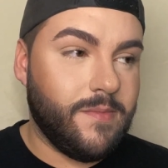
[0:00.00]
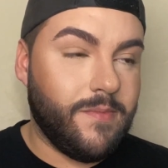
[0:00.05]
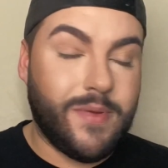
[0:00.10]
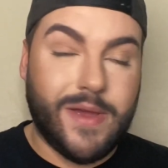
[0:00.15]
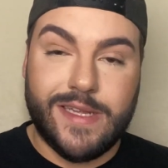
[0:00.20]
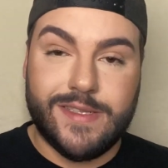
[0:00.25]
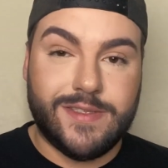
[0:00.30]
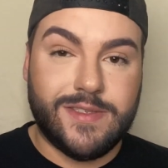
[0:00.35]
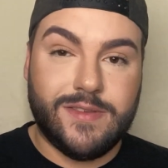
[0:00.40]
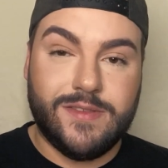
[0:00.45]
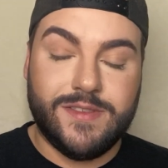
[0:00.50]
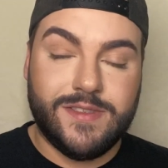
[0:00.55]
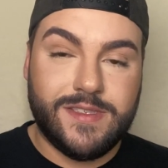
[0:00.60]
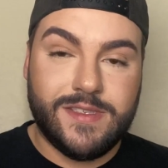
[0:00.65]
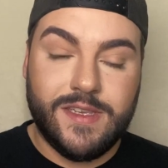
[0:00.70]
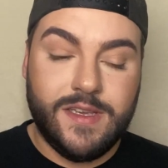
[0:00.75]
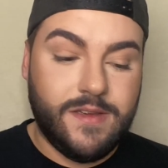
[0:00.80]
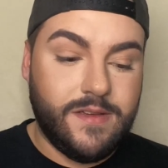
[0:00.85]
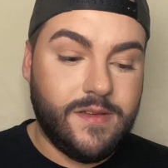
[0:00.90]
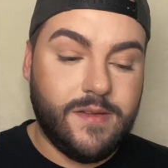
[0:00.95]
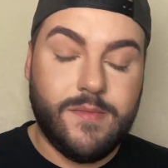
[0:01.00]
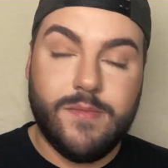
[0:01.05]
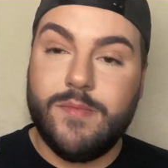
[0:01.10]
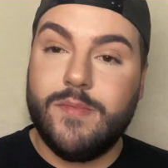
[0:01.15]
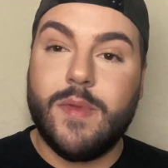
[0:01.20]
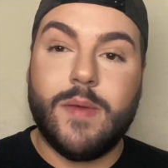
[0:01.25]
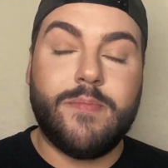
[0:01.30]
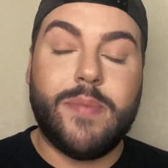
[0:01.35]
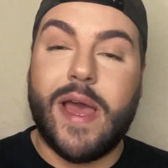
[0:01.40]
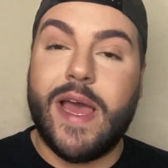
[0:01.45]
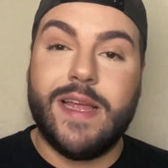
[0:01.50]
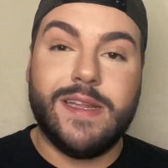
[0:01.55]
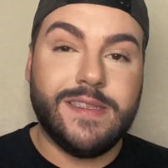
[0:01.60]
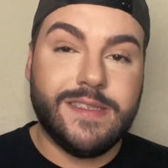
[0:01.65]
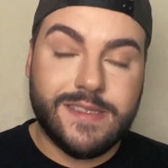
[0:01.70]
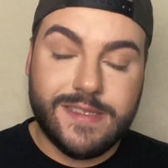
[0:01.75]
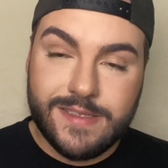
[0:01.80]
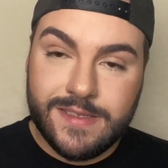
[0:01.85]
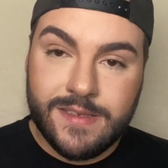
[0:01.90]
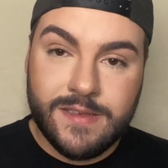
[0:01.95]
pencils, the
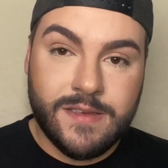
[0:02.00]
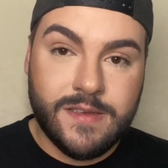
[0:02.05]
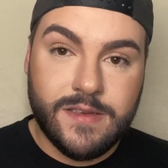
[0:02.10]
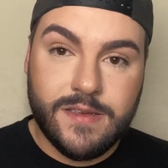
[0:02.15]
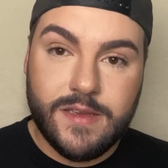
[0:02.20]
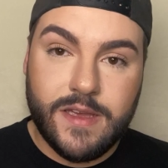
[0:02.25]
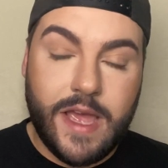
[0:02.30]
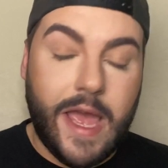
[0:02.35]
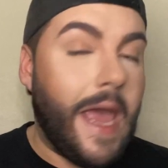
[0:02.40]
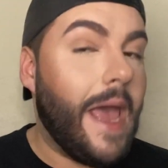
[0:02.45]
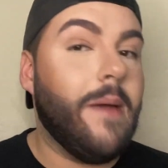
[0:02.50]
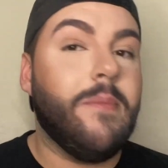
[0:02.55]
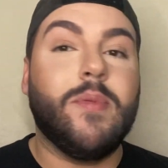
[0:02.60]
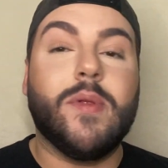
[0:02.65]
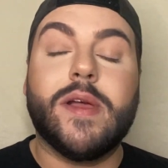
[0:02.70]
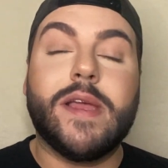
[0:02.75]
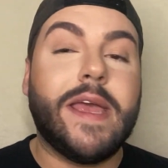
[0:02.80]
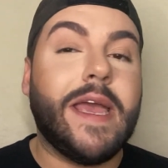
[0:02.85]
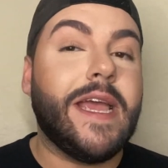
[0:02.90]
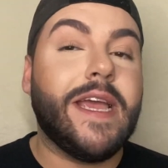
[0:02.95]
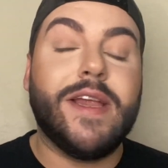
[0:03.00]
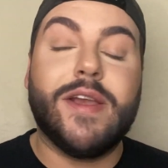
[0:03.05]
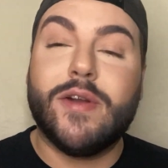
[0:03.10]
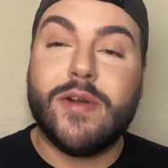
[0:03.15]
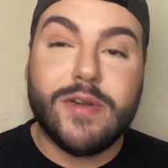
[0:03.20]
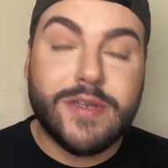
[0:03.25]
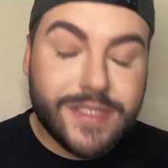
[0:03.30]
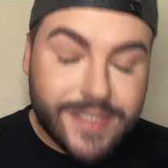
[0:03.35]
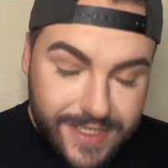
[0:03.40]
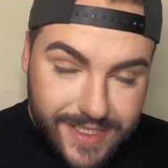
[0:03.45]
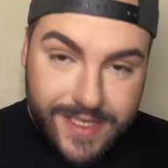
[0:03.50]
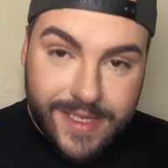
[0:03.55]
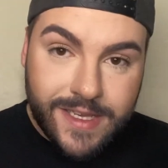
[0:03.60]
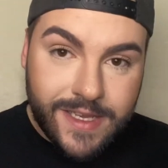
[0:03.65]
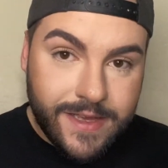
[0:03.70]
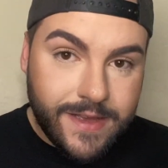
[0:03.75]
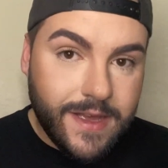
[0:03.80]
pens, applicators.